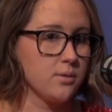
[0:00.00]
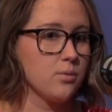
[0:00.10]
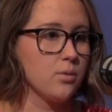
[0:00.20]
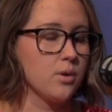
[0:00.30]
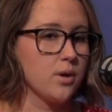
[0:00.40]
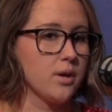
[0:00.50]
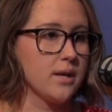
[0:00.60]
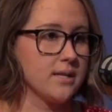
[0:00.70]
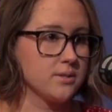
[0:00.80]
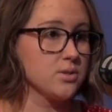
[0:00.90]
or
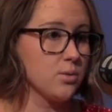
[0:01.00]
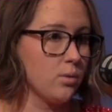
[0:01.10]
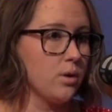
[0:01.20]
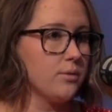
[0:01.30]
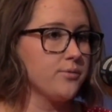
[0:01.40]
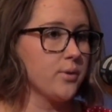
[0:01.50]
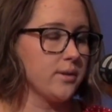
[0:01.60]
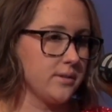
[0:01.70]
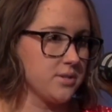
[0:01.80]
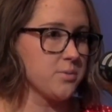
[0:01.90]
in school for
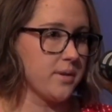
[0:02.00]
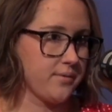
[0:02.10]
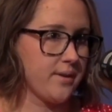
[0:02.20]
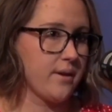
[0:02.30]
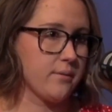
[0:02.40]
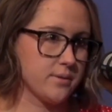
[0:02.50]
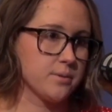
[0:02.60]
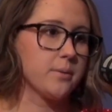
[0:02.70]
at least 25 hours a